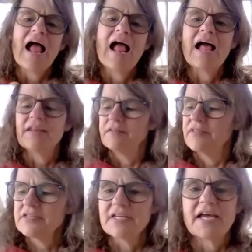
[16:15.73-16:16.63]
And
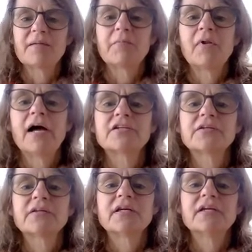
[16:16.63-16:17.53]
this animal
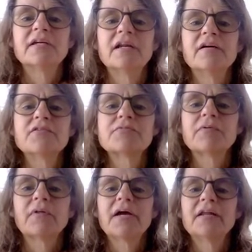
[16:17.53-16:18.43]
actually, is
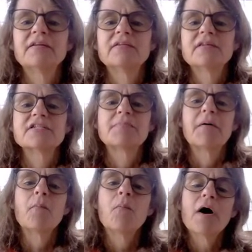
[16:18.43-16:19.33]
related to this.
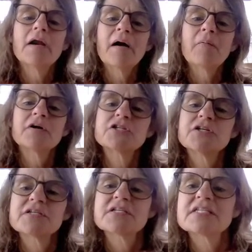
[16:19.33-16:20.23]
But what I
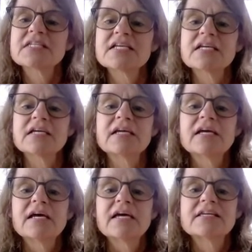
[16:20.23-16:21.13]
want you to see
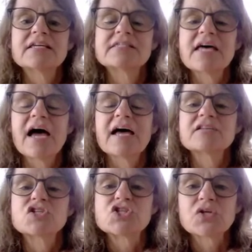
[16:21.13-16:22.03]
is
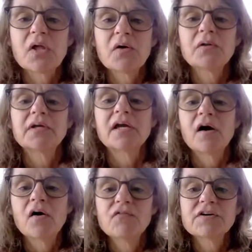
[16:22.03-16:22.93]
that slowly
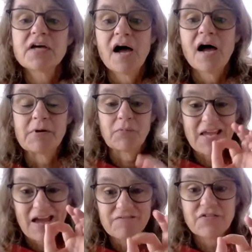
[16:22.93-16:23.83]
over time, and
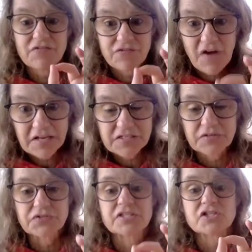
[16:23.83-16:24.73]
we have the
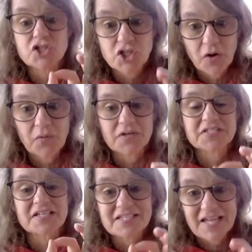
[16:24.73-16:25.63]
fossils that show
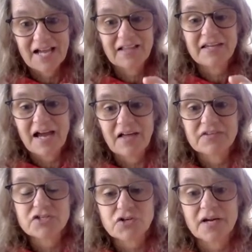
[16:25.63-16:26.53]
us exactly how
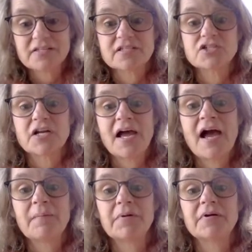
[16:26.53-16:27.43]
this transition
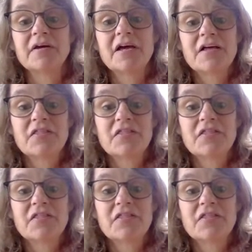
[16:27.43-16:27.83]
happened,